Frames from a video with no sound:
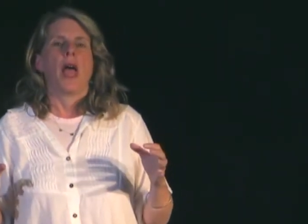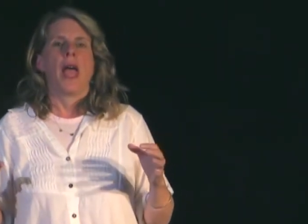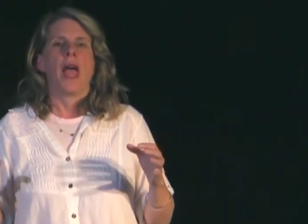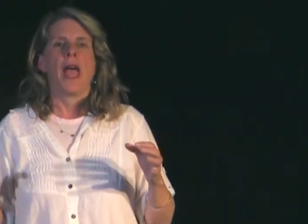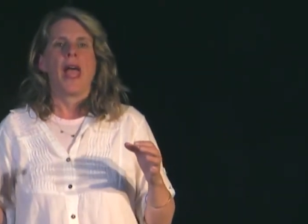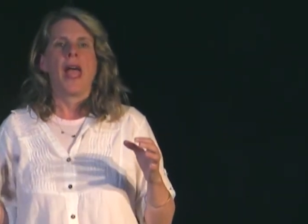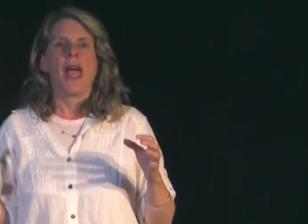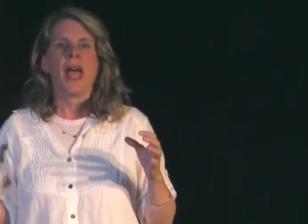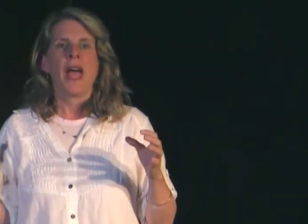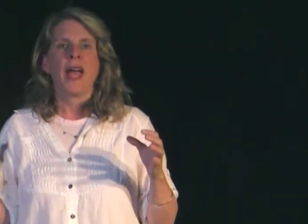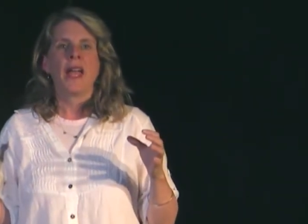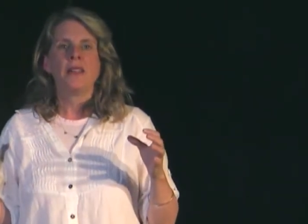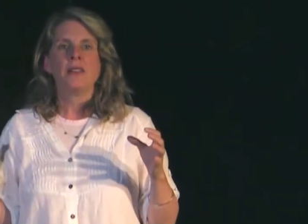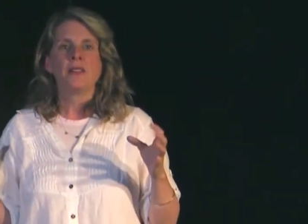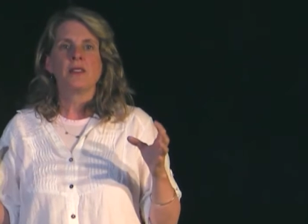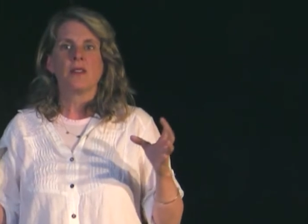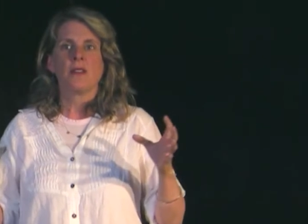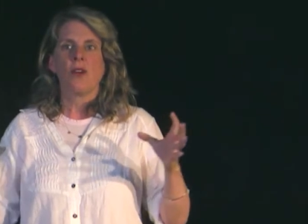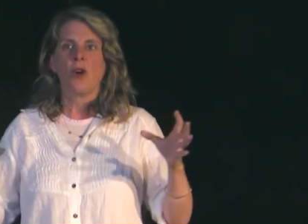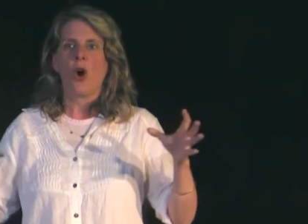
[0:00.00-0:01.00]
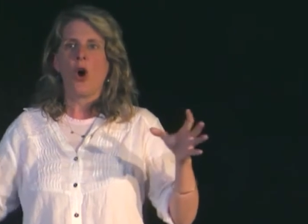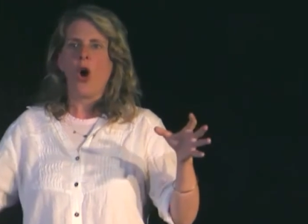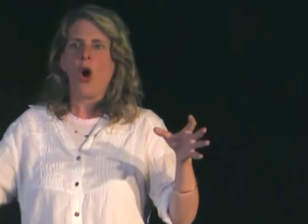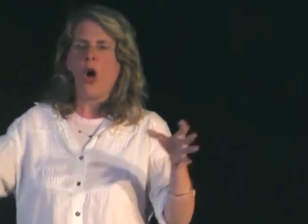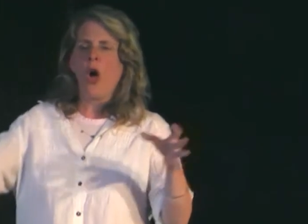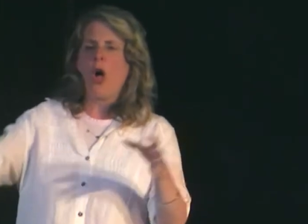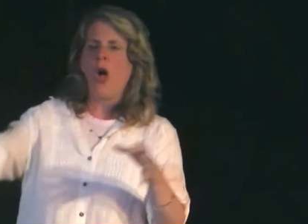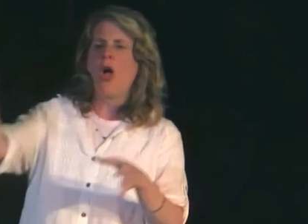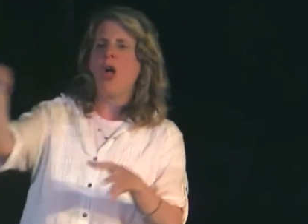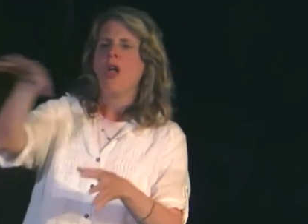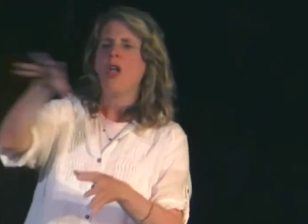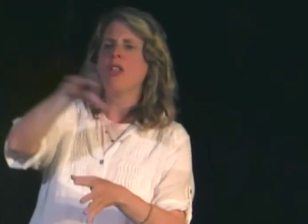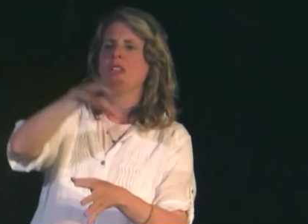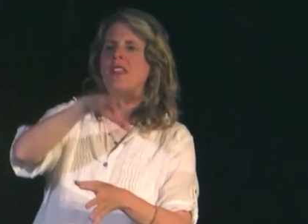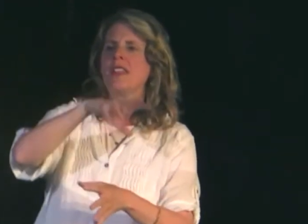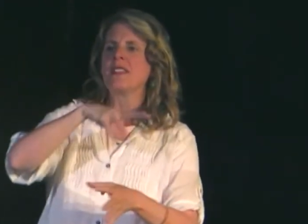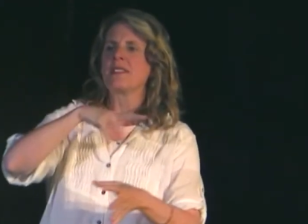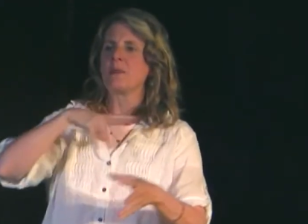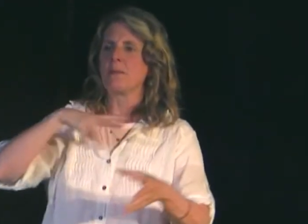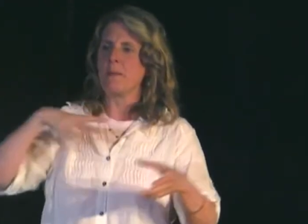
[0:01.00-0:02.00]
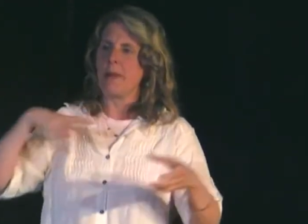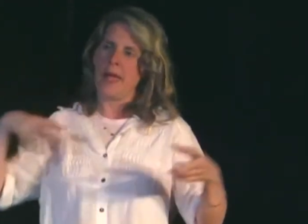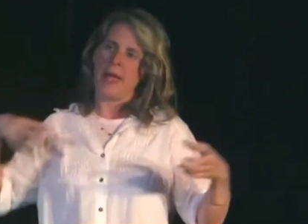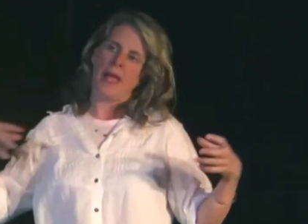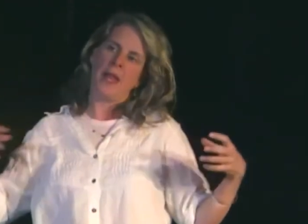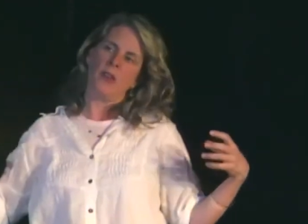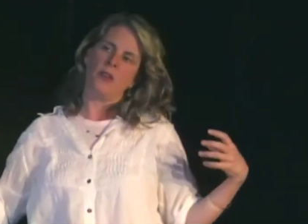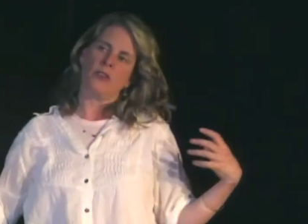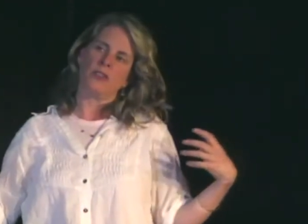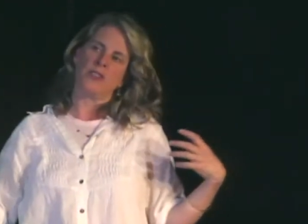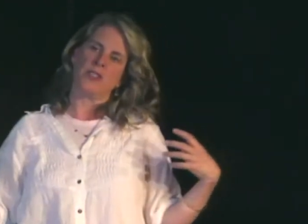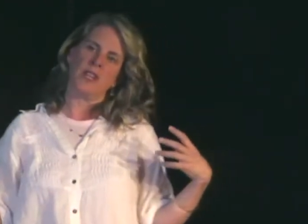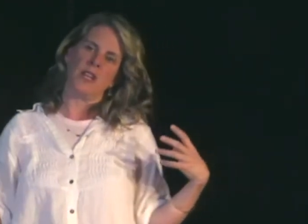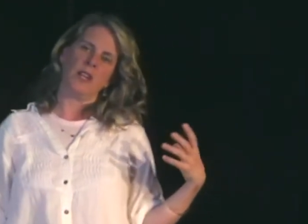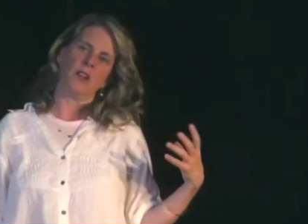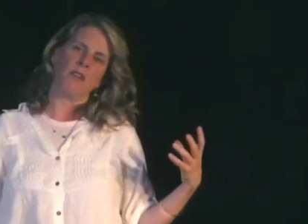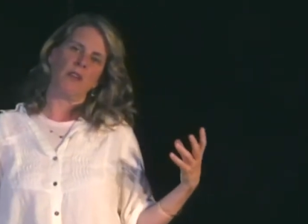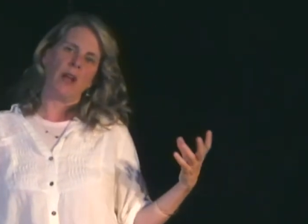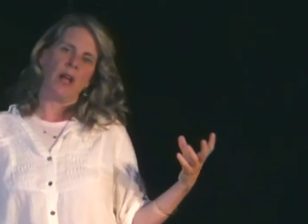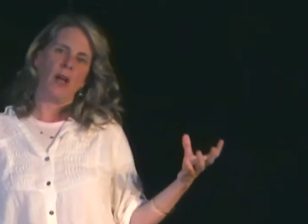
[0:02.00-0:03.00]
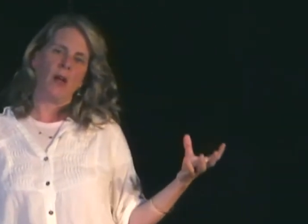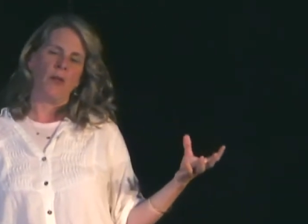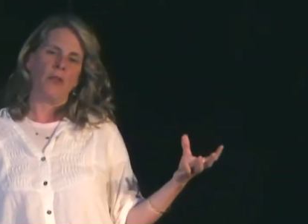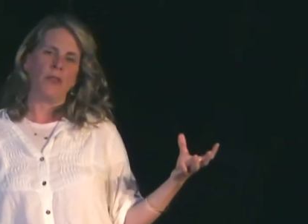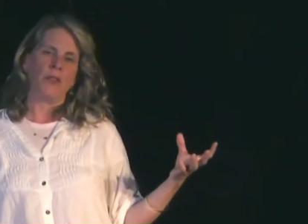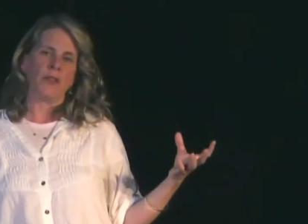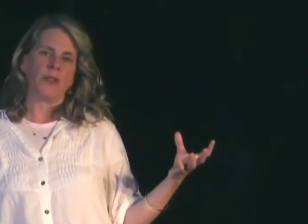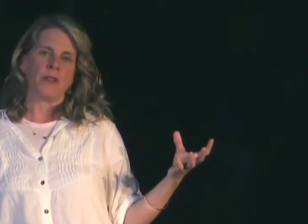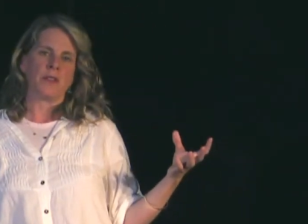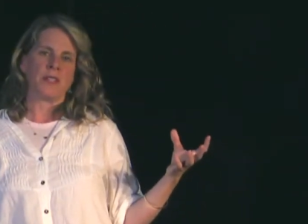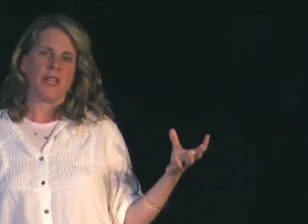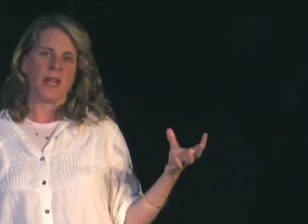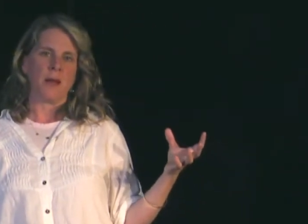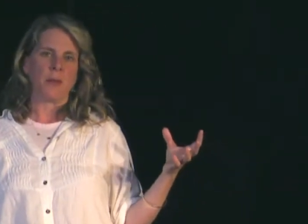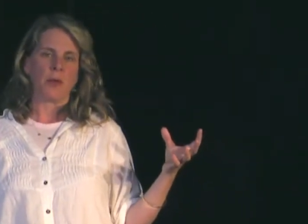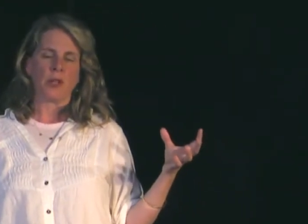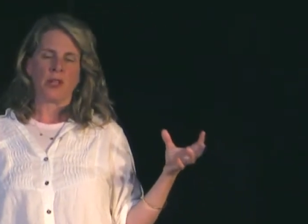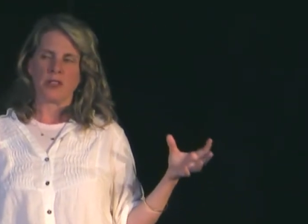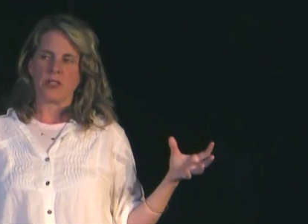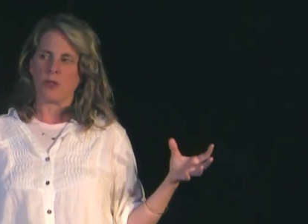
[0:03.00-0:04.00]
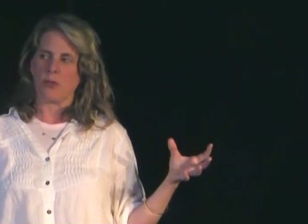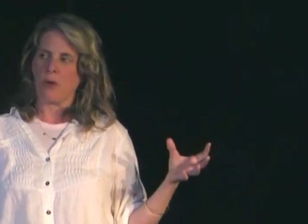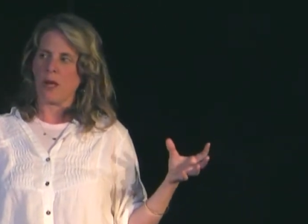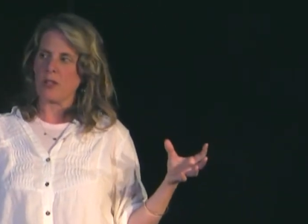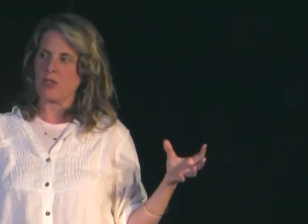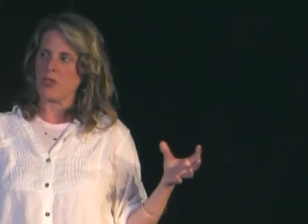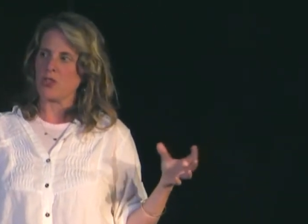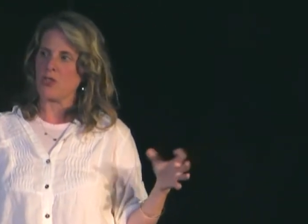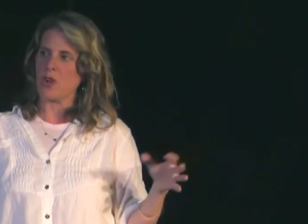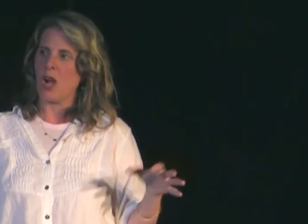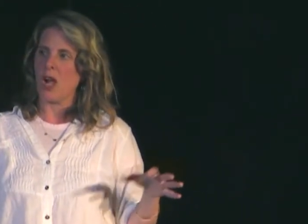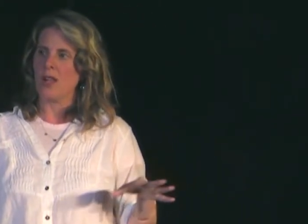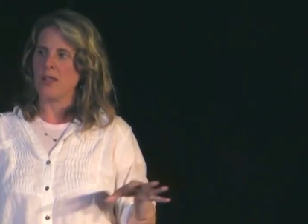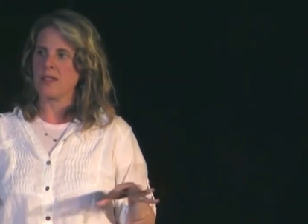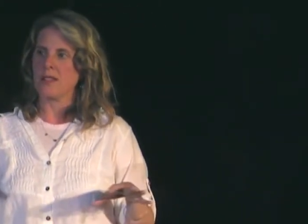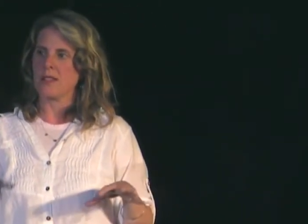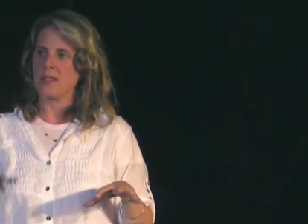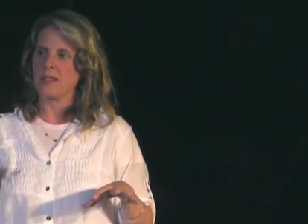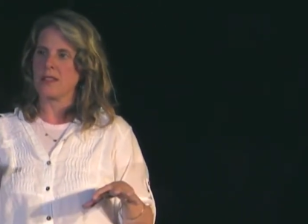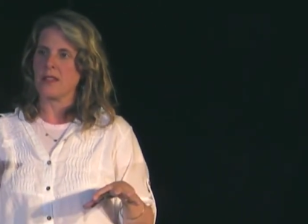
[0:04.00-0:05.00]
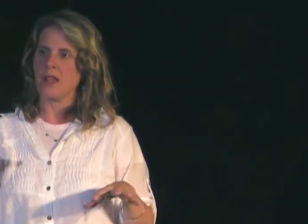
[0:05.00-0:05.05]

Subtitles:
And all these men are sitting around the table at the restaurants,